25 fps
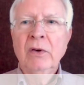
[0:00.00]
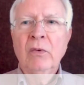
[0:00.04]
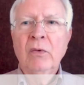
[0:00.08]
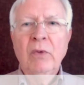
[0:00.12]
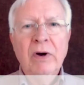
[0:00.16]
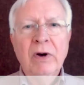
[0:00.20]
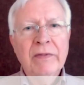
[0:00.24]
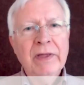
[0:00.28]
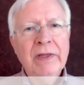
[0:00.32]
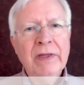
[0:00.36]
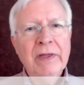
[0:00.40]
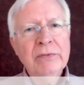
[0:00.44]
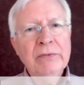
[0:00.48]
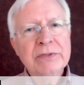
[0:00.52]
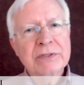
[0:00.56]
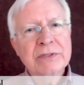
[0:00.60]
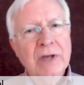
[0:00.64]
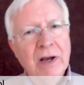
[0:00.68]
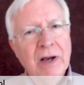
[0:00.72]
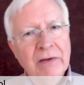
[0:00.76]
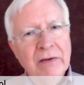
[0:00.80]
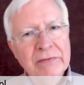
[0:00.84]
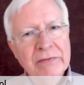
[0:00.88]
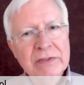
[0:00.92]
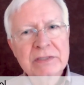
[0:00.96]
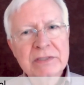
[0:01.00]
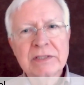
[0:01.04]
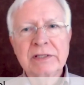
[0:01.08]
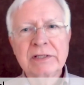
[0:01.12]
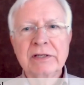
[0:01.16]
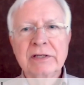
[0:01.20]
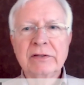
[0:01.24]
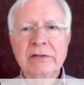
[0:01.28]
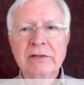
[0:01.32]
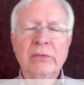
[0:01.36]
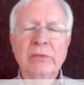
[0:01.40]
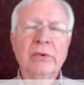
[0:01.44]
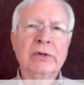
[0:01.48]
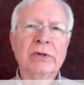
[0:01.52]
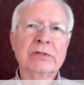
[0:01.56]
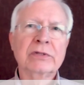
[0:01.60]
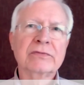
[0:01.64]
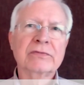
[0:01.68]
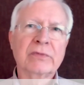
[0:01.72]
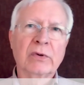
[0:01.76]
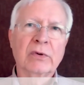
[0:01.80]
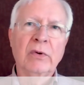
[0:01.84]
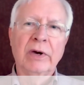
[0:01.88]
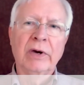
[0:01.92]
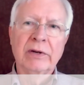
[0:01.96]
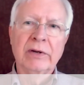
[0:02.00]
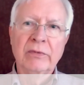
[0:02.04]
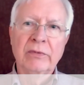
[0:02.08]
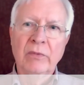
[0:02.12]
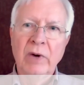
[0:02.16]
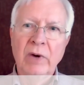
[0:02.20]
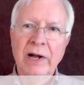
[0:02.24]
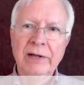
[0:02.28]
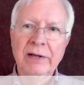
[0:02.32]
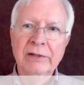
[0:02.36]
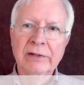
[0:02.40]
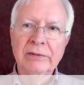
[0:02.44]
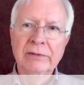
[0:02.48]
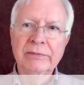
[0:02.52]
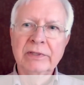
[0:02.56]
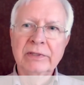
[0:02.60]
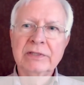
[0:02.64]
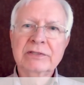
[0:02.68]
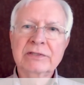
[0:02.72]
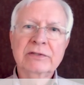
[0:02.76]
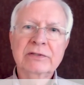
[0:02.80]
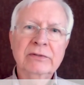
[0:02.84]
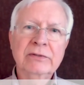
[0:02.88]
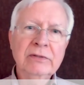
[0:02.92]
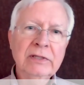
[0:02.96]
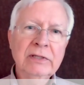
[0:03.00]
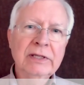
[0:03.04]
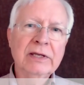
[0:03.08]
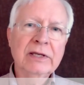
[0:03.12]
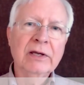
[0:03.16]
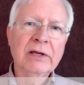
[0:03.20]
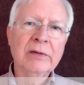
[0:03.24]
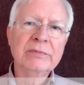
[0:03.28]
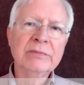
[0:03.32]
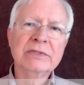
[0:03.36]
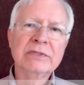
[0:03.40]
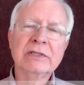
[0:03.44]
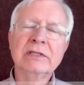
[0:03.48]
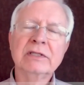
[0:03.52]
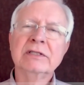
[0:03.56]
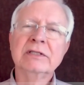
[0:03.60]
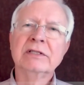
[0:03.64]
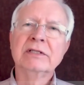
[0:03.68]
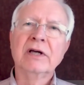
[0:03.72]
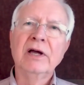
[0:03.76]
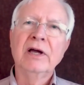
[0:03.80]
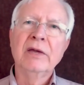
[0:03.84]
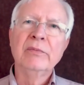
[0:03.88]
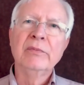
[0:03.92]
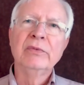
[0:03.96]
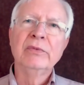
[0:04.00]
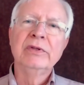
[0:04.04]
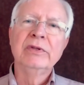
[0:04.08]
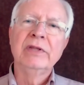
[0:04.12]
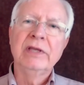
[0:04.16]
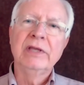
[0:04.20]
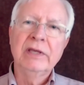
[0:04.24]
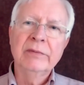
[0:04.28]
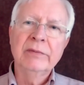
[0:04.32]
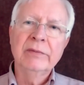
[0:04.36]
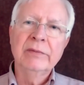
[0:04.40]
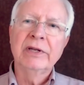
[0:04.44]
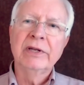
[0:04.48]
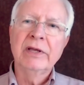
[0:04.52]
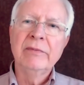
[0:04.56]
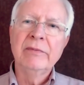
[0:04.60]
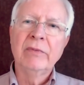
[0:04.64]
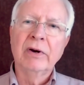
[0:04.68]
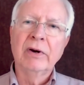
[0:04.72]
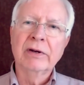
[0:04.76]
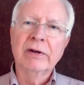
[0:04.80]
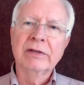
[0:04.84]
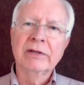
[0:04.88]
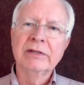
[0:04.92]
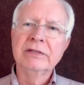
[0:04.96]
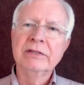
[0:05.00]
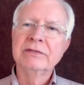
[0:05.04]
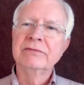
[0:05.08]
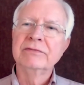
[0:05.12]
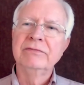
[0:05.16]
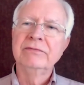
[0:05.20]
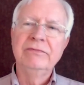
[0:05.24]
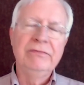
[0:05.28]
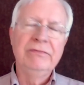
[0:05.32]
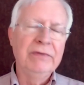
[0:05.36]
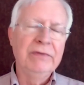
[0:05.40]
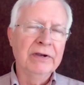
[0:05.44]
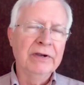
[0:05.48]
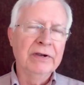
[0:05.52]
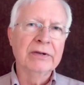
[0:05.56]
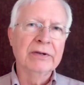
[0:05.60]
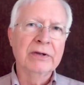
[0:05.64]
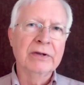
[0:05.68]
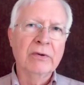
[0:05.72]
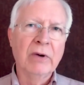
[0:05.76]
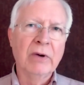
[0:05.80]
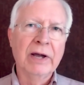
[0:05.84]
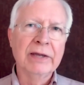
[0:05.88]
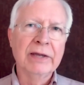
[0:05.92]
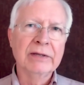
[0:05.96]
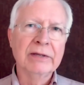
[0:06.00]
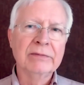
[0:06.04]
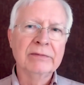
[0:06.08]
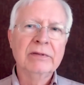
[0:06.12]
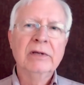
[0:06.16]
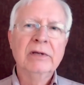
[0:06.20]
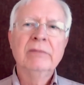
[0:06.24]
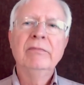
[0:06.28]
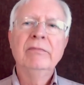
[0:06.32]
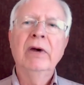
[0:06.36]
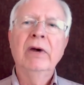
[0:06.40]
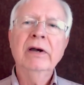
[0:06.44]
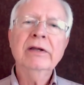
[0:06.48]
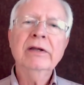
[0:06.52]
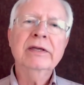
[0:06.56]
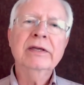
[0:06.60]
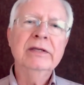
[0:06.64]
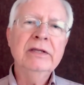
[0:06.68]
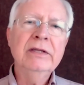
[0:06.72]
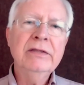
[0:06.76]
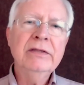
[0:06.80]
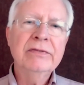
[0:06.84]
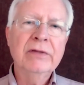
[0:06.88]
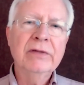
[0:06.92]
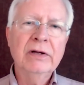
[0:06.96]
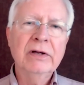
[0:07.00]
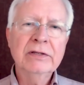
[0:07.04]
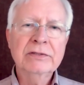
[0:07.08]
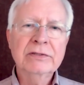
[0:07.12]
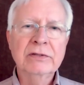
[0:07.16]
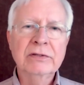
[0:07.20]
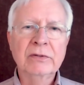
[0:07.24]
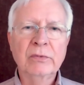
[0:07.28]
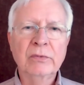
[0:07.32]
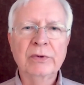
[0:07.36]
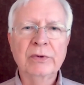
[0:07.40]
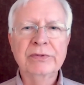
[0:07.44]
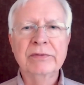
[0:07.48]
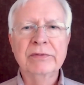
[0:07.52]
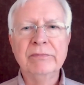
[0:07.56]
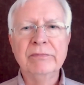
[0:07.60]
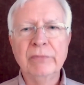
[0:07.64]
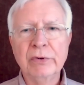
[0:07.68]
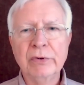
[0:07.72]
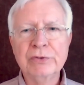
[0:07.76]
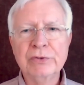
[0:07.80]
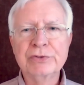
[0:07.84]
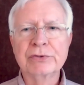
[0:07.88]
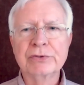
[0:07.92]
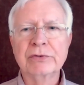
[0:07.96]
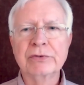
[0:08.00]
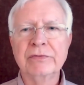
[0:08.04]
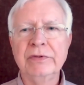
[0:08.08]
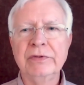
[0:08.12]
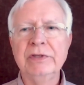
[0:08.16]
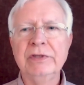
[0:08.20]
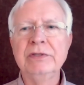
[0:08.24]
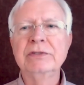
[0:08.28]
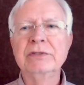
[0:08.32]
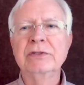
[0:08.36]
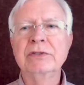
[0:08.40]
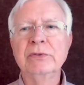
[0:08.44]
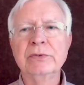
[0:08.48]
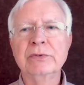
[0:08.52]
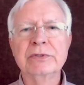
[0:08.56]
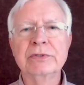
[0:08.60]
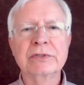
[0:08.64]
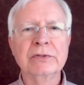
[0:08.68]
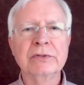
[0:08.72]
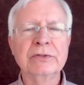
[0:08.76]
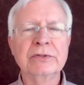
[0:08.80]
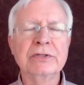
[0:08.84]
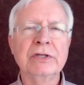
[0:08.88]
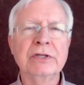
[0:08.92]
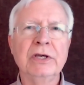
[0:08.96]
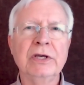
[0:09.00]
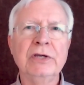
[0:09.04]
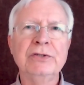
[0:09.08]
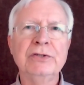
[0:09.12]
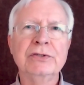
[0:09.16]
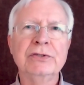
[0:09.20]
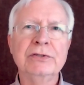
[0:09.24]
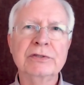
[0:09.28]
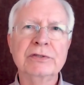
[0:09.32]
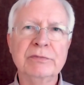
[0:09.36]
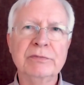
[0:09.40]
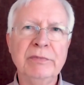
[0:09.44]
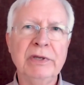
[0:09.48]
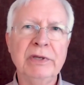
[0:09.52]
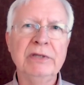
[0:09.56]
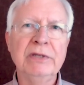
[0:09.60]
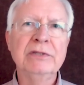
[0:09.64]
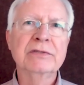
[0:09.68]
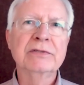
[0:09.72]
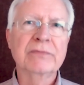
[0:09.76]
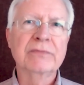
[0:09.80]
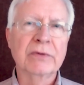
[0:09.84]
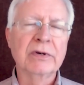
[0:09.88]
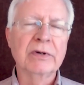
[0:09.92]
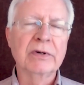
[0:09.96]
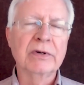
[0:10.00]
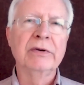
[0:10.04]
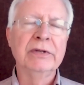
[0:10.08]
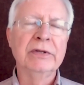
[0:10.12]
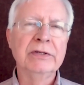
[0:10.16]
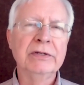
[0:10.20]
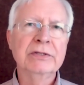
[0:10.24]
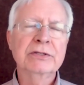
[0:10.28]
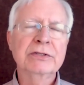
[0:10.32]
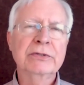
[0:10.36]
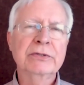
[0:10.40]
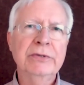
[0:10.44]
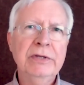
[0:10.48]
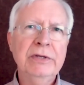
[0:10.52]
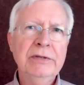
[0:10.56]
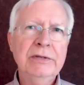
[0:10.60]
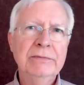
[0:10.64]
While that was obviously in the works for quite a while, it certainly comes at a time when the M&A market is very quiet. Mark, any thoughts on what the merger of these two associations means for our industry?